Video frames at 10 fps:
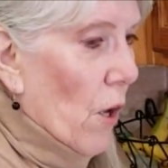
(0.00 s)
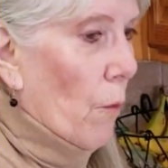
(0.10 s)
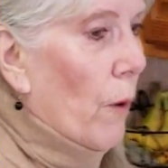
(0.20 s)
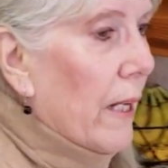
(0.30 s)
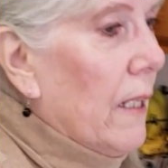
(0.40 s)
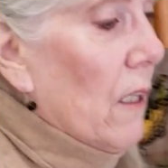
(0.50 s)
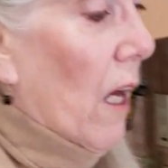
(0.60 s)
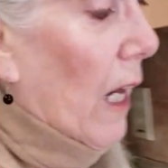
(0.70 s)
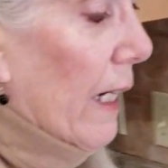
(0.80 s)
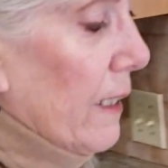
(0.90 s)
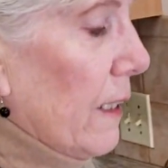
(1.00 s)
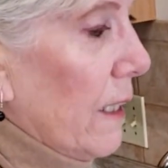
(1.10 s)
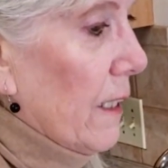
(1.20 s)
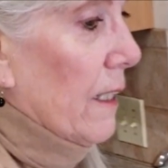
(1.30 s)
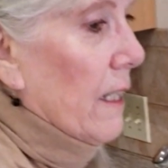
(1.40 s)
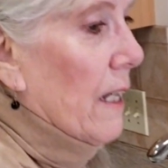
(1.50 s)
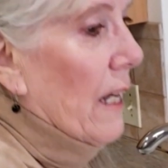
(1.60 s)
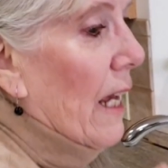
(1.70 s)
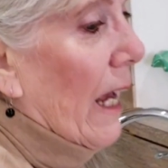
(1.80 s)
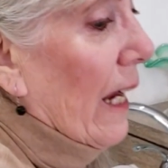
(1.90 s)
So I went online
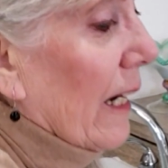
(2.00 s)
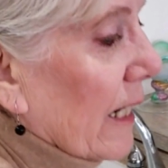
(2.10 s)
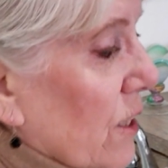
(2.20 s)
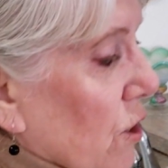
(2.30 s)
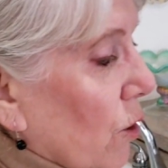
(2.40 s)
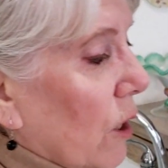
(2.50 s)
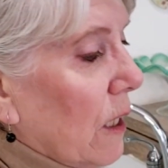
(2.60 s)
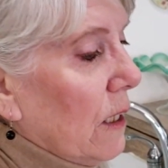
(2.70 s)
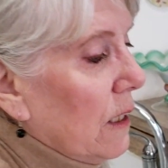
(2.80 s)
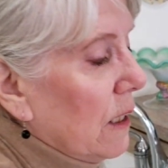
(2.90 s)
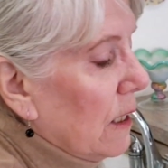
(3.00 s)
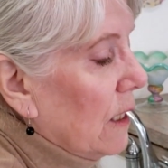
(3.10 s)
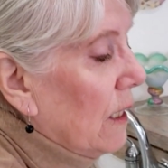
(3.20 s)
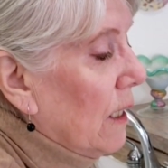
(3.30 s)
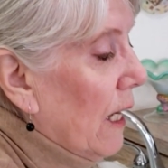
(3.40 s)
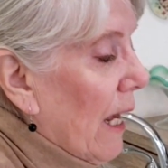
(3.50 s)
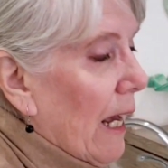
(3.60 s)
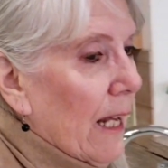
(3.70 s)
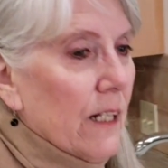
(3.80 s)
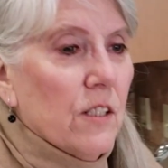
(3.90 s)
and I saw
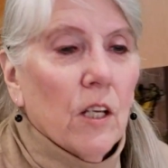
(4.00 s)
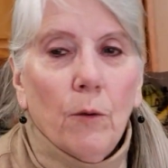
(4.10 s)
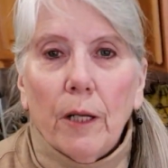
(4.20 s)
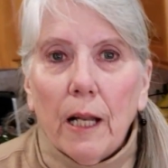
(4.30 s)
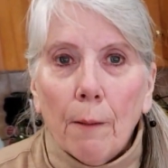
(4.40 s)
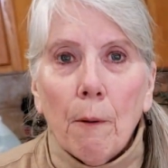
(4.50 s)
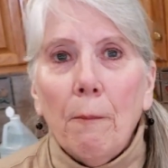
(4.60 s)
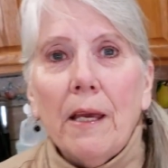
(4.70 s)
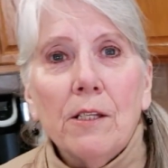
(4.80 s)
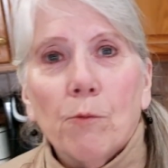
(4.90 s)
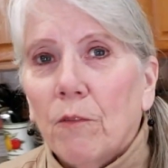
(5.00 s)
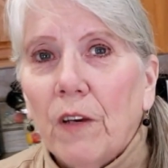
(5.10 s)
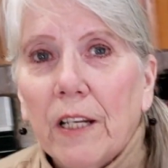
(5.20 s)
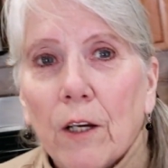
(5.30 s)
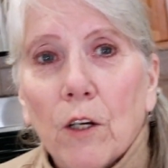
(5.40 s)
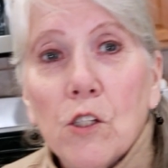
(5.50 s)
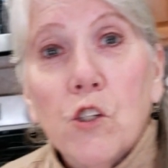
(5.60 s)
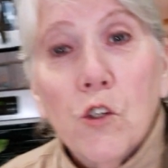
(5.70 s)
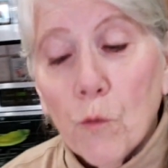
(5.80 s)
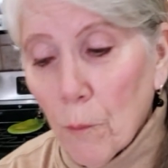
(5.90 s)
how to do it. I'm amazed with vinegar because
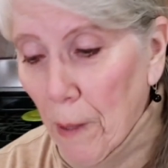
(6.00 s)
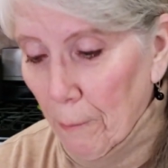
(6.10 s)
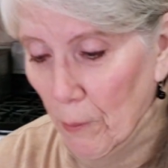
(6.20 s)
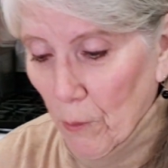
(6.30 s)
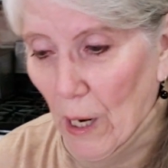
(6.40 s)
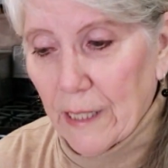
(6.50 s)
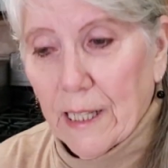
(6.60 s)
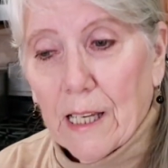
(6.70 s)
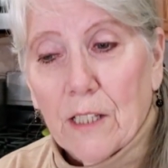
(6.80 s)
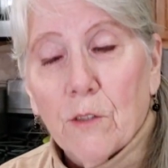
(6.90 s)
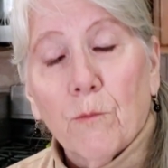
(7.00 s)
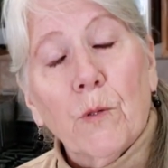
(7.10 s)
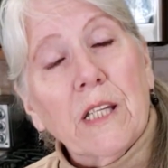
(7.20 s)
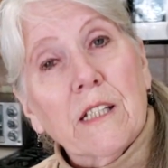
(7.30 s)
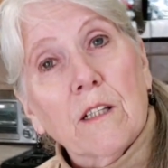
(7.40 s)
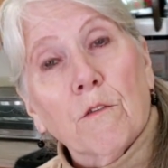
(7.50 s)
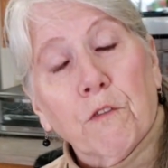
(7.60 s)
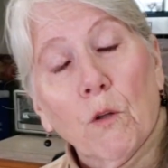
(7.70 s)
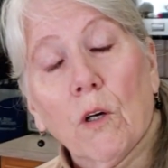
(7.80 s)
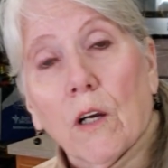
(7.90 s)
do you remember, I think we did the
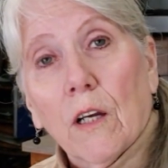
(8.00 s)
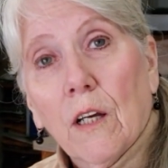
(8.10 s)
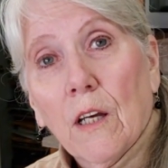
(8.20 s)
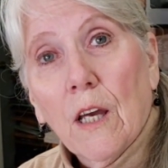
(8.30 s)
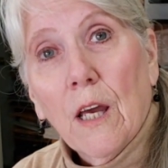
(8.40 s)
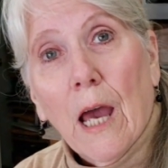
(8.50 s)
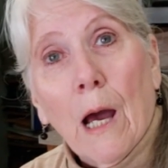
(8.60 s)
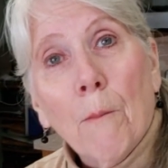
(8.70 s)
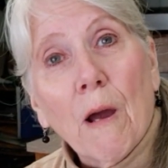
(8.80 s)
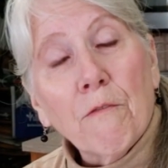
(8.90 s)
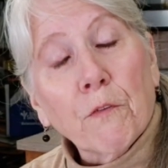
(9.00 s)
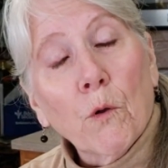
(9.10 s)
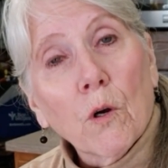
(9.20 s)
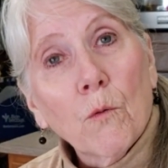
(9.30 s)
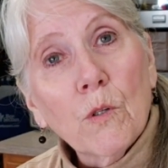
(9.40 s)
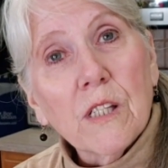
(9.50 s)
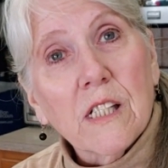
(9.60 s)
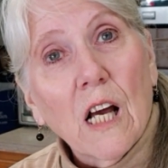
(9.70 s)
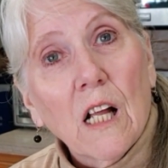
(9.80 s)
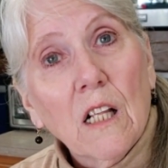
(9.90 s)
floor, how my floor was
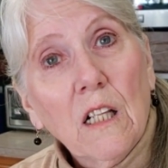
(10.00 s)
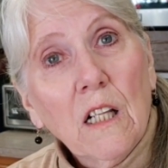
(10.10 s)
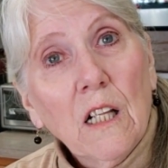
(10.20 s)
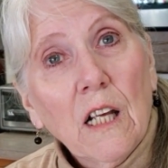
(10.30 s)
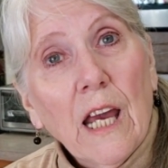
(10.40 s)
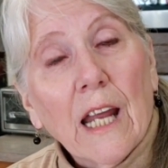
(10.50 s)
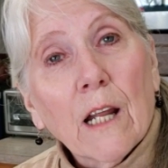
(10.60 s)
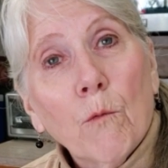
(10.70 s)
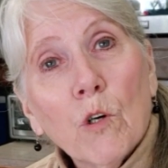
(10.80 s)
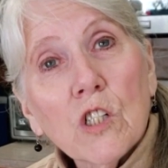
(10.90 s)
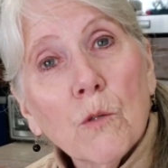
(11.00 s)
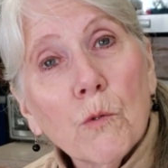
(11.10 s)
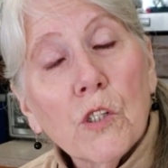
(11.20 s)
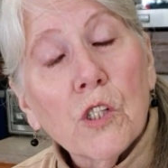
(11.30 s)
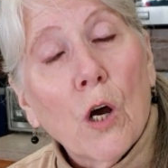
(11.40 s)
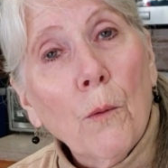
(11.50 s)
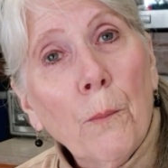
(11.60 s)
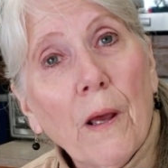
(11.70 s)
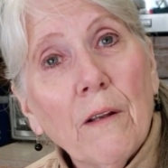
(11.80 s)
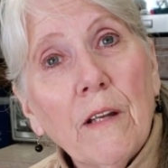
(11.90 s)
dull and I washed it with soap
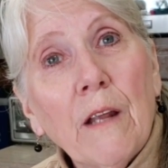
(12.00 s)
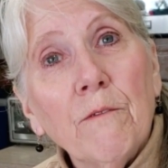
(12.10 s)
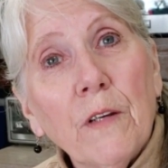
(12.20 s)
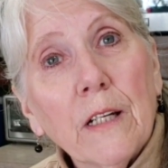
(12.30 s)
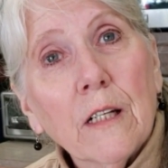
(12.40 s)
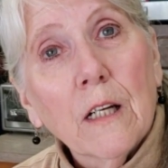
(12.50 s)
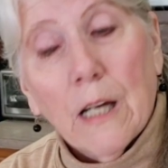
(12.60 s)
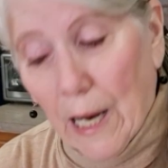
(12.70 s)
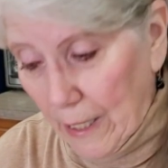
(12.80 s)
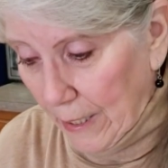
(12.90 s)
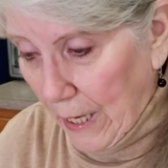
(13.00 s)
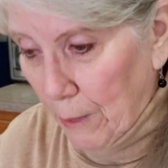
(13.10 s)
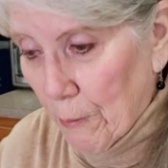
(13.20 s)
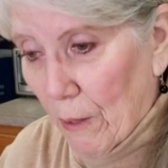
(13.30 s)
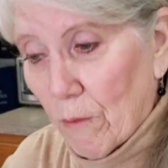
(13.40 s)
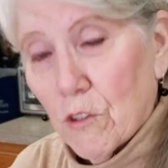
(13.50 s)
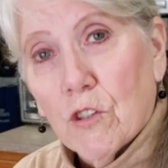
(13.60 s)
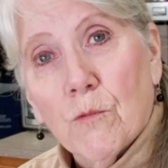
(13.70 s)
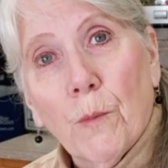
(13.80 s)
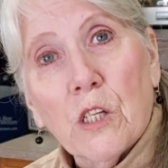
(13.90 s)
and vinegar and it came out
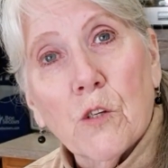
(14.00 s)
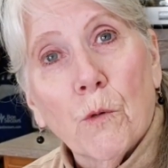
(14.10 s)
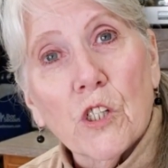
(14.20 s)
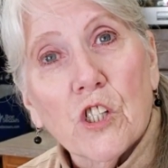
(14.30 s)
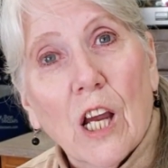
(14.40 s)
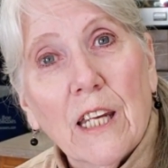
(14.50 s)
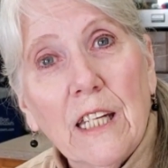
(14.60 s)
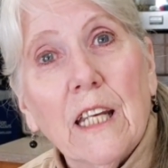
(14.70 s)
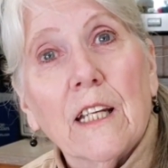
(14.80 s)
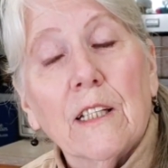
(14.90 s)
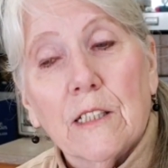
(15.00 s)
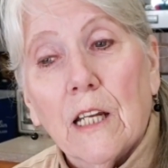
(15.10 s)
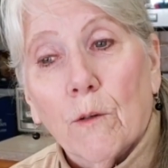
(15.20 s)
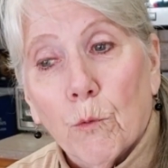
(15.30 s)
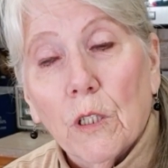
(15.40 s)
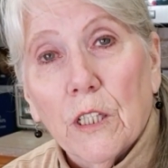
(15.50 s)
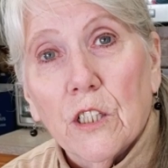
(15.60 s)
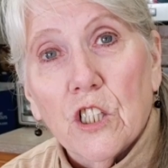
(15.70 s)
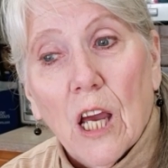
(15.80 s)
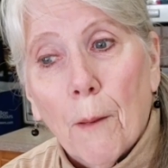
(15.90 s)
much more shiny. It did a really
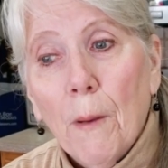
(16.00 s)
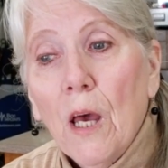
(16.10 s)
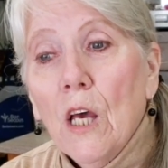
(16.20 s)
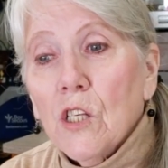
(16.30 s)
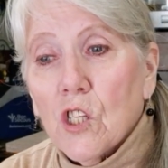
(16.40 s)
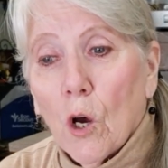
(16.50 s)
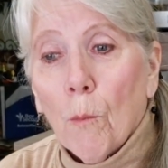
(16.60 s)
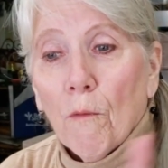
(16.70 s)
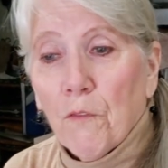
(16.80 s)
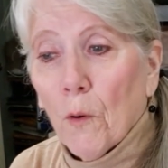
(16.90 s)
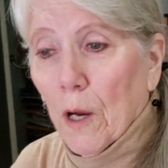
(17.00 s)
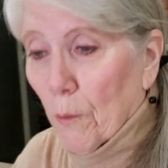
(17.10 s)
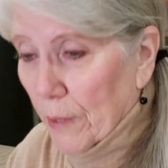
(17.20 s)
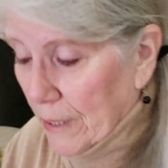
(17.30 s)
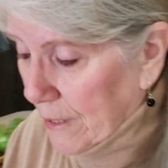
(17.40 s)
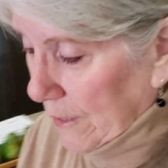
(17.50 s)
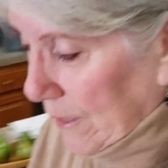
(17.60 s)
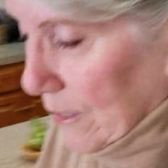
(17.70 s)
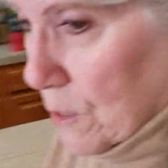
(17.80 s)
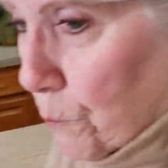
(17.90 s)
good job. So before I already did
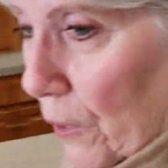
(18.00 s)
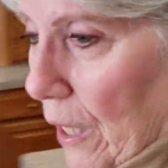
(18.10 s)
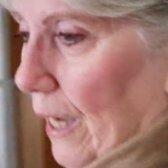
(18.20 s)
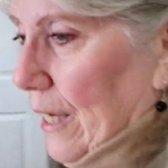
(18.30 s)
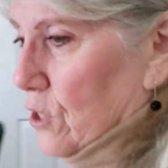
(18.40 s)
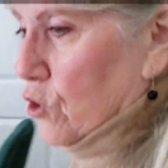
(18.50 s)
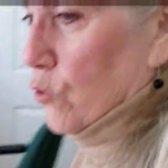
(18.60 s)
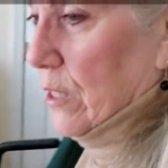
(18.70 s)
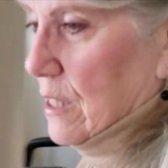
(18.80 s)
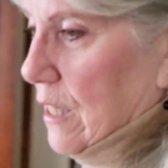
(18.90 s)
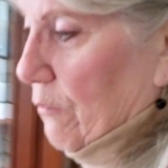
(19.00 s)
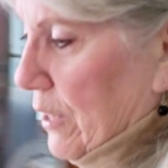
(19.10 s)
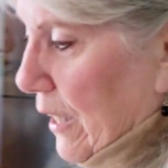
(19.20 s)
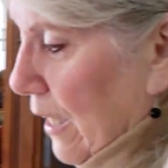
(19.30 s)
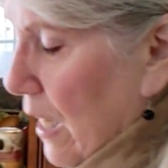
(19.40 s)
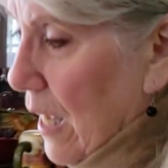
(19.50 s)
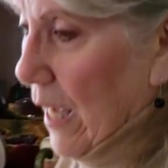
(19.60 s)
this, but I had streaks and everything.